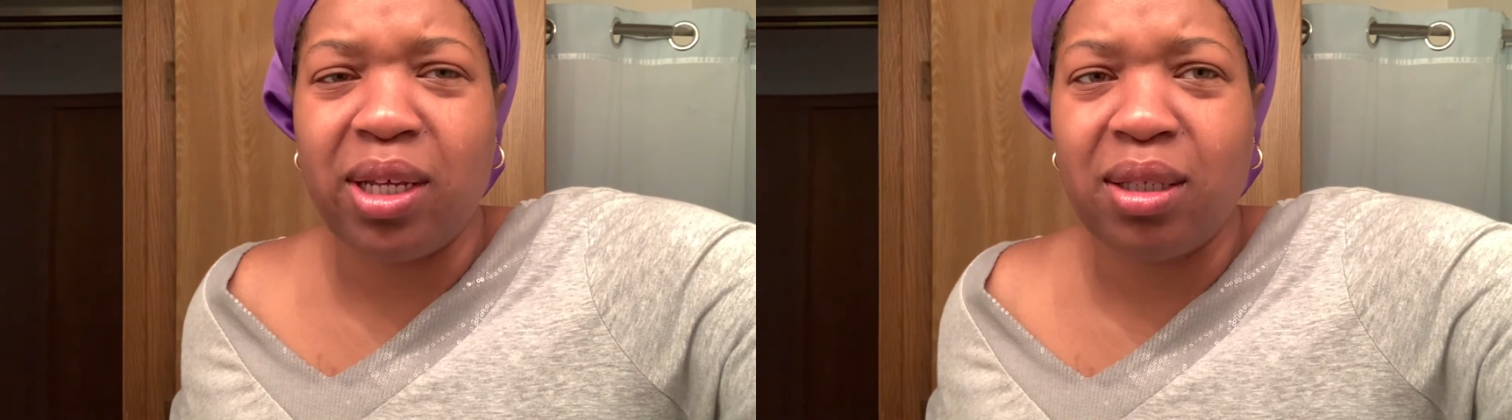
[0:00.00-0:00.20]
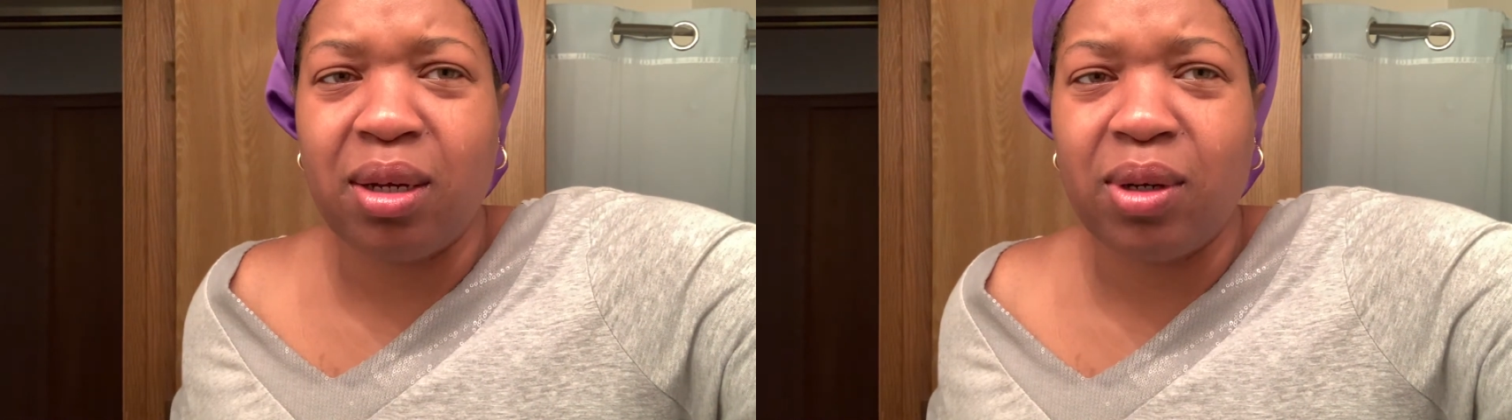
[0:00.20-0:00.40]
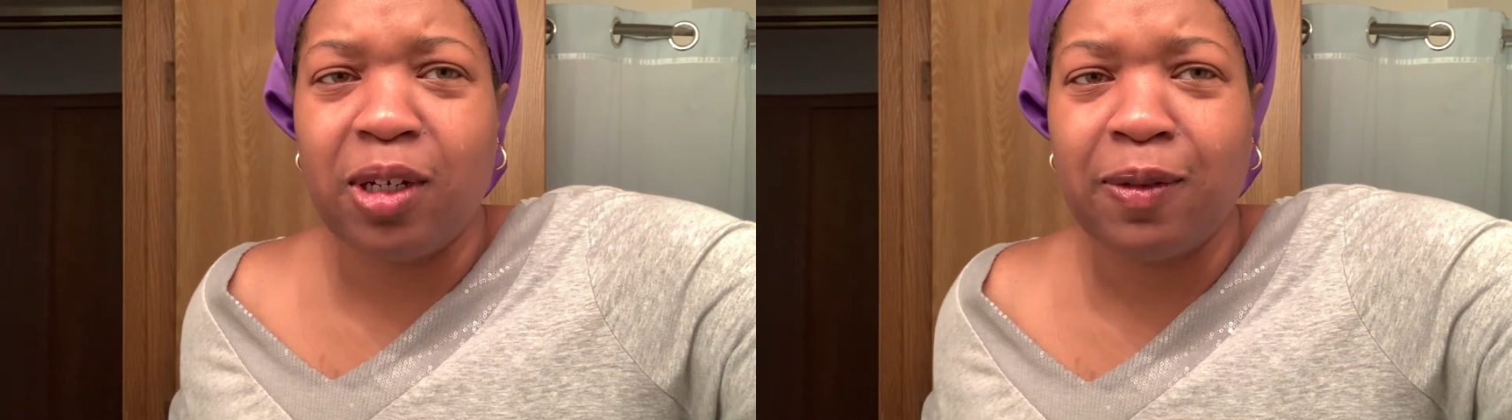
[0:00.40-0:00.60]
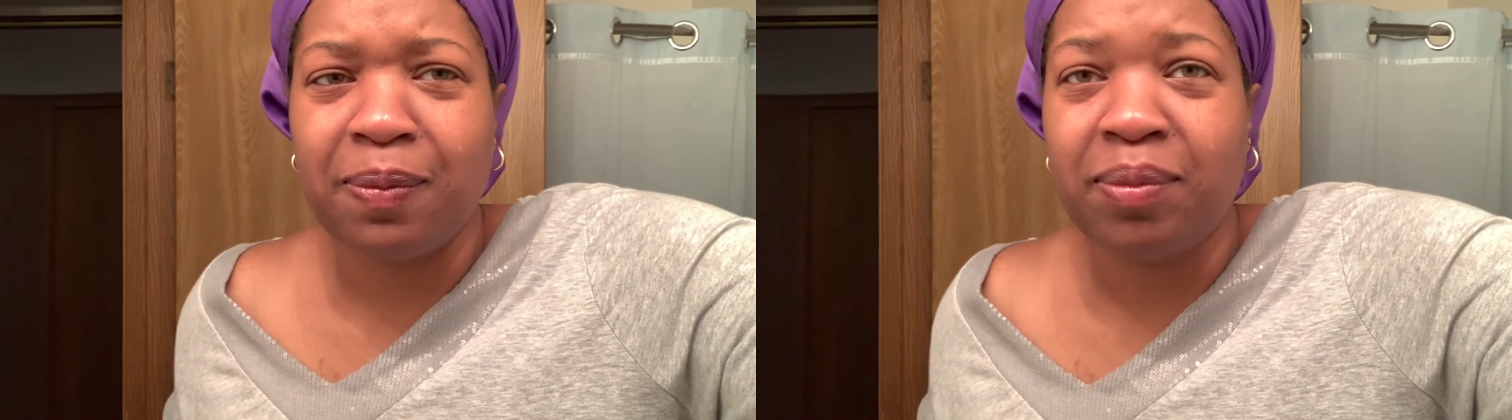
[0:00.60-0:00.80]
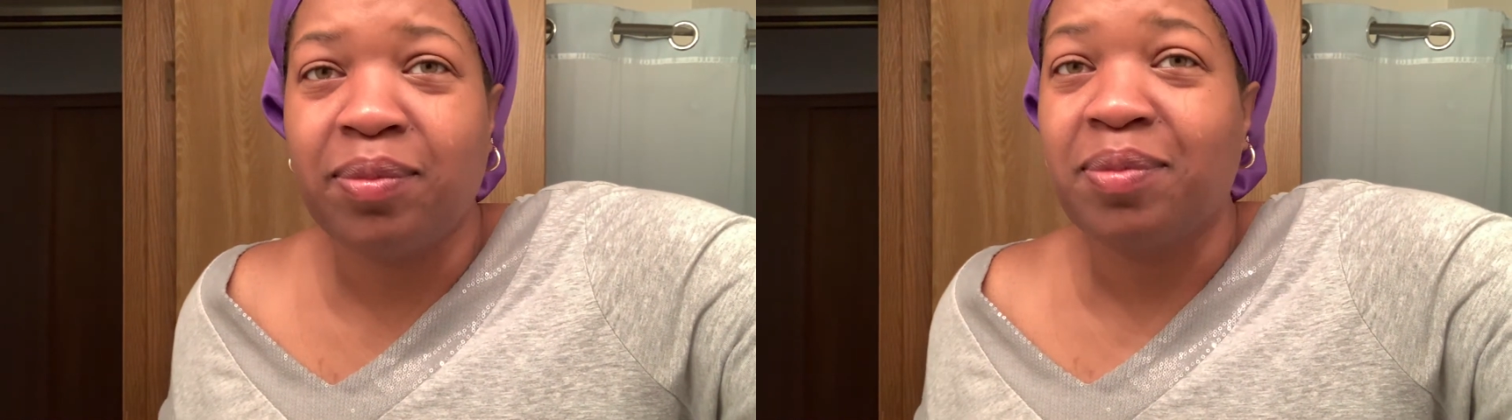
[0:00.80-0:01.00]
soda.
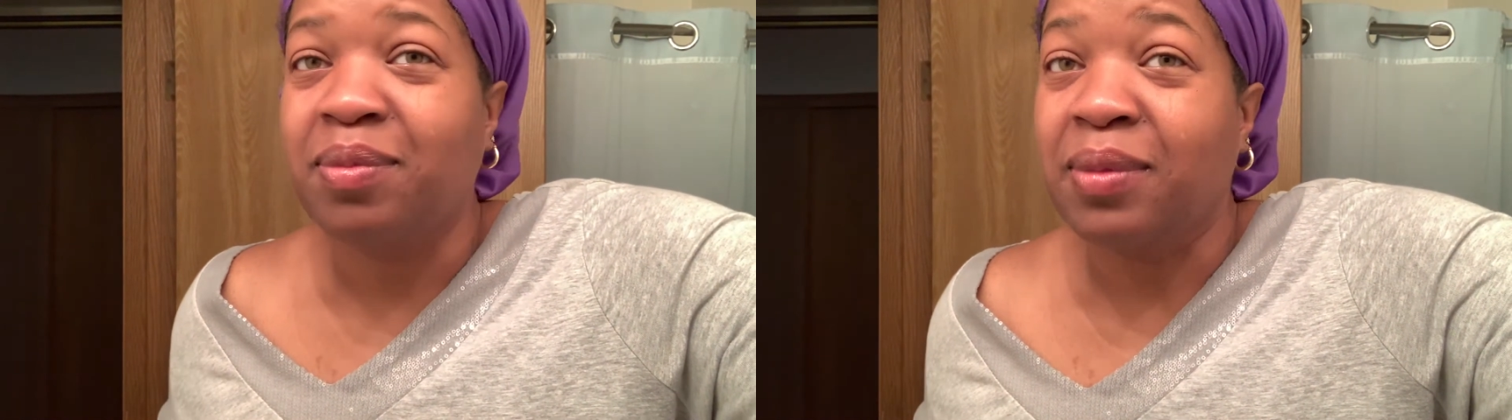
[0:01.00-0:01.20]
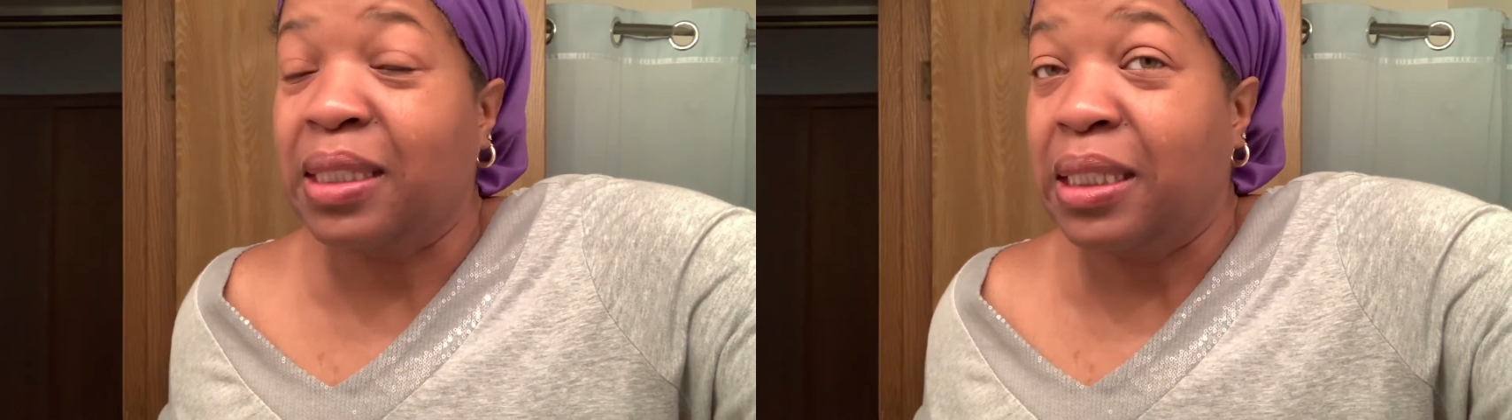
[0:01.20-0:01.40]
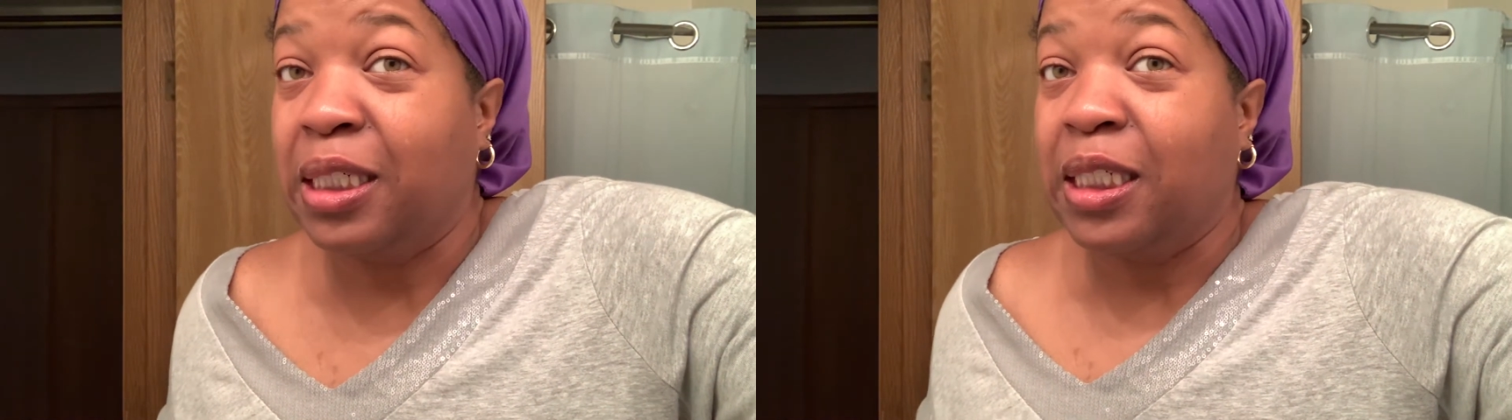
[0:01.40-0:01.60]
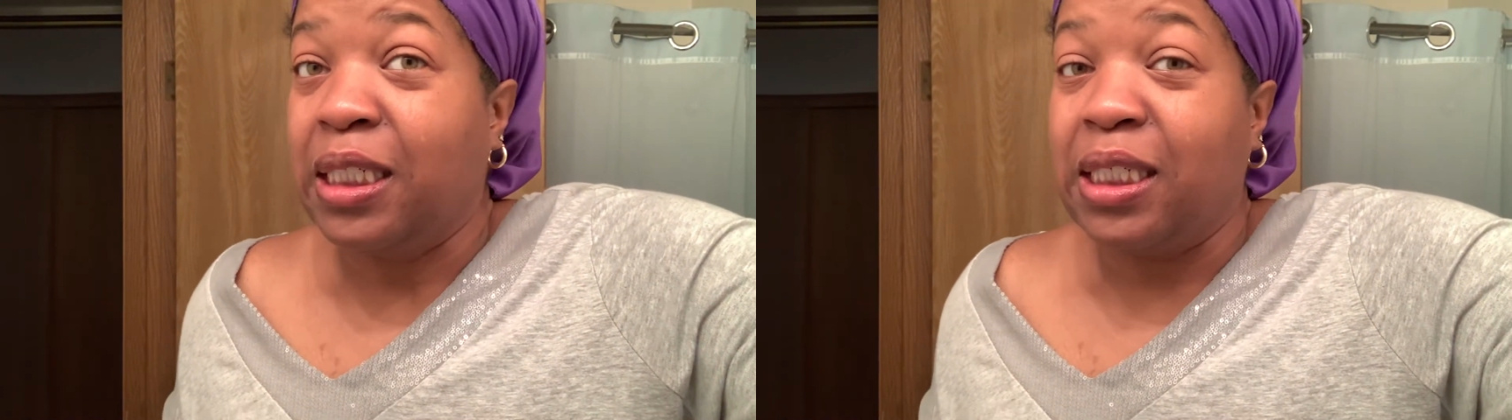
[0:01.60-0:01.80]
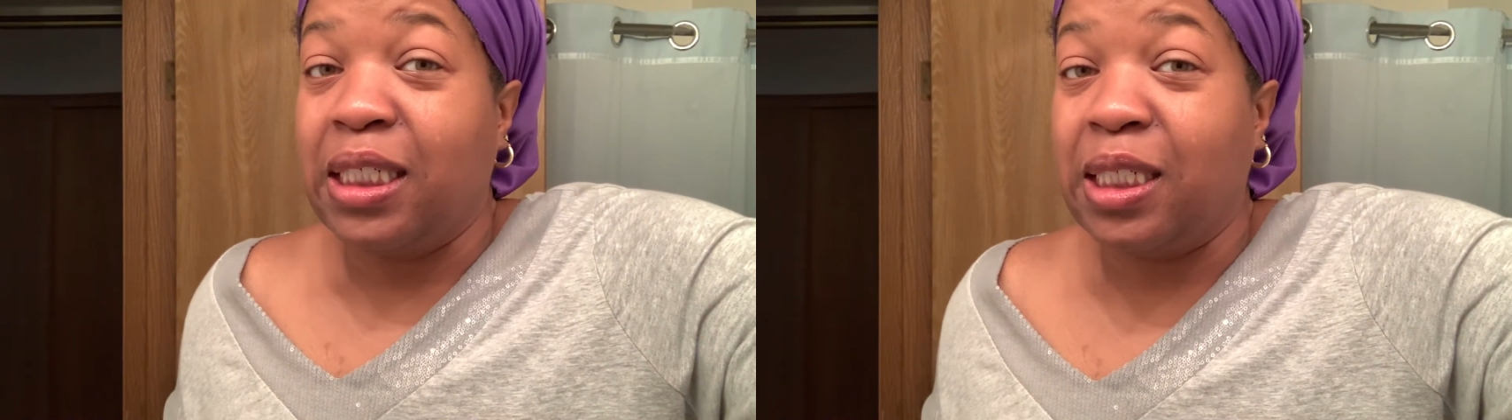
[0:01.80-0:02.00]

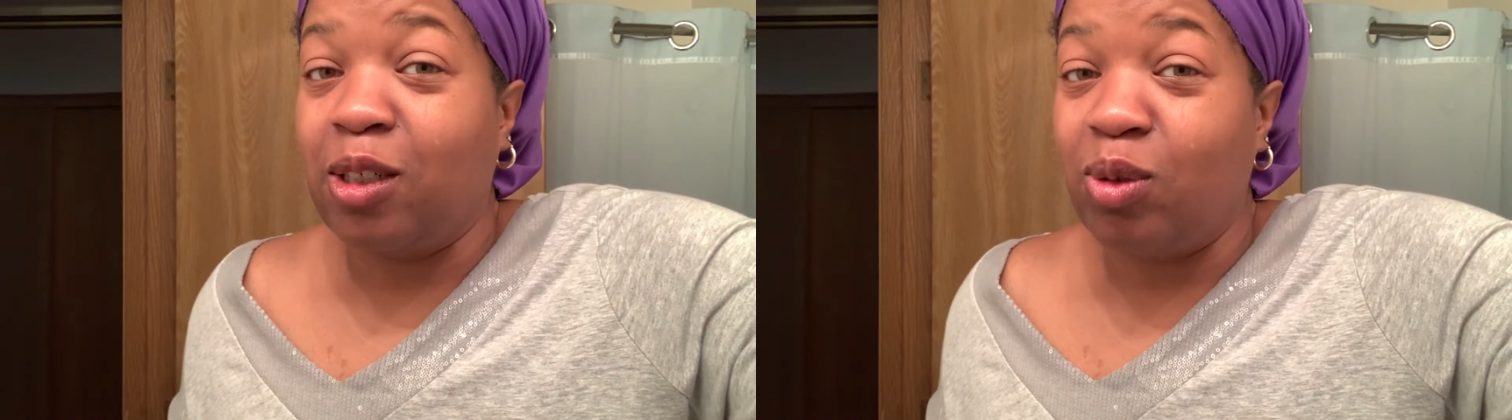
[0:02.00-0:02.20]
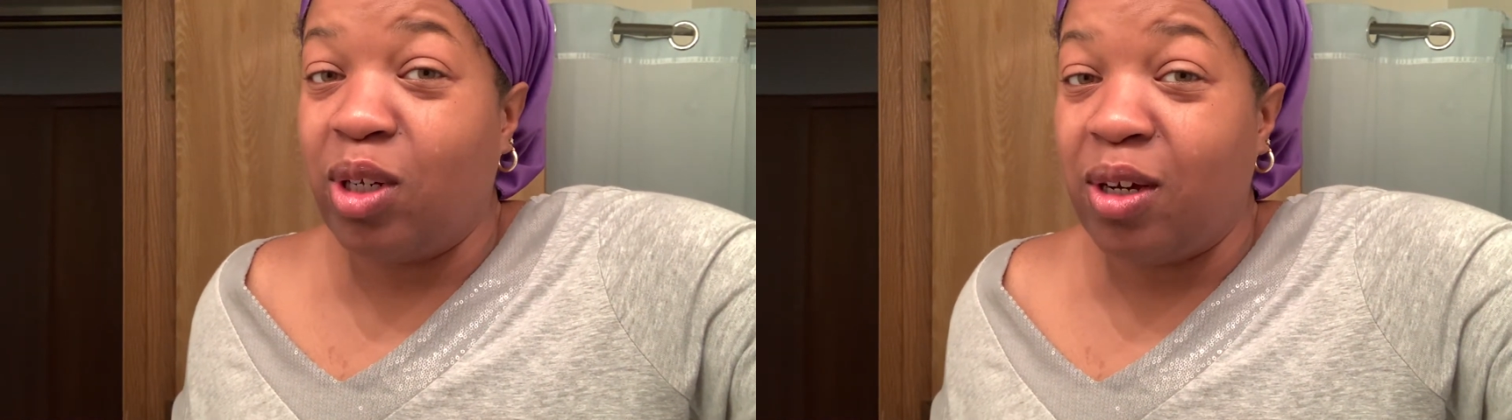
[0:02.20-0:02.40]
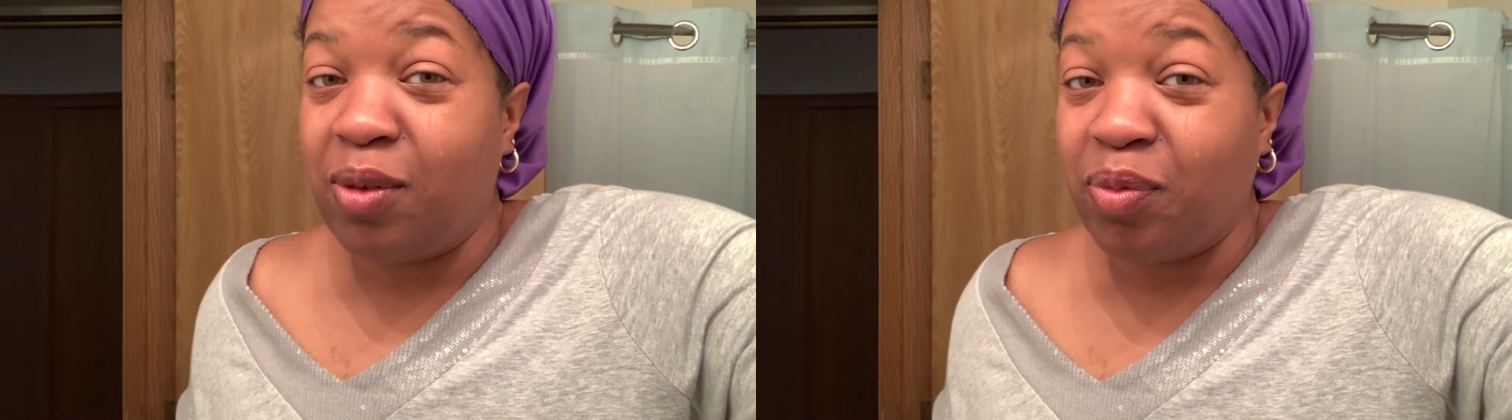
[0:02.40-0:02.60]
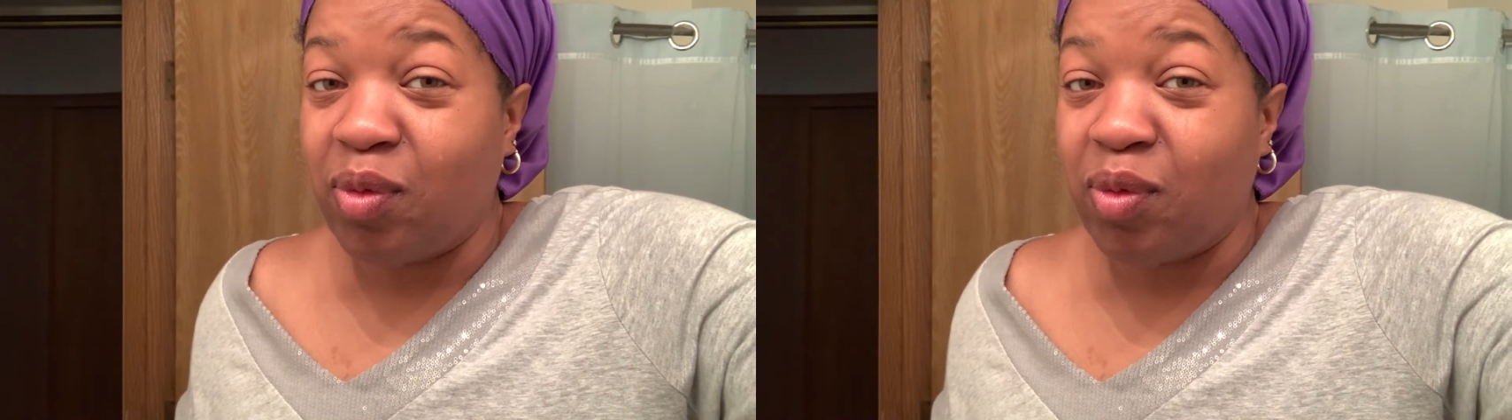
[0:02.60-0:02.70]
I don't know.